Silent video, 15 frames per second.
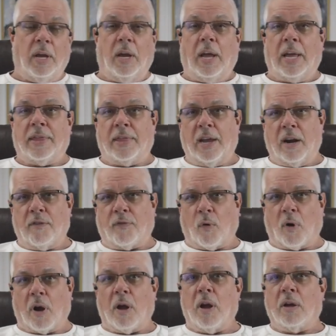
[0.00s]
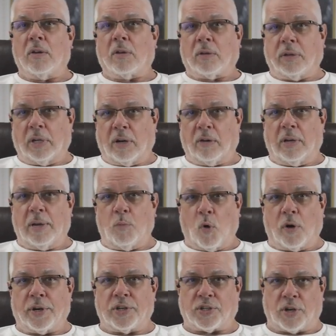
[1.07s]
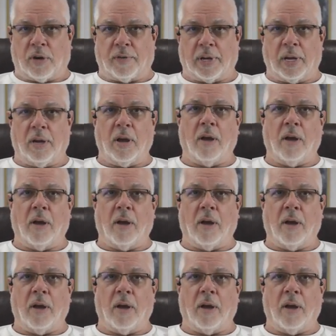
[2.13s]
and therefore clearly more deserving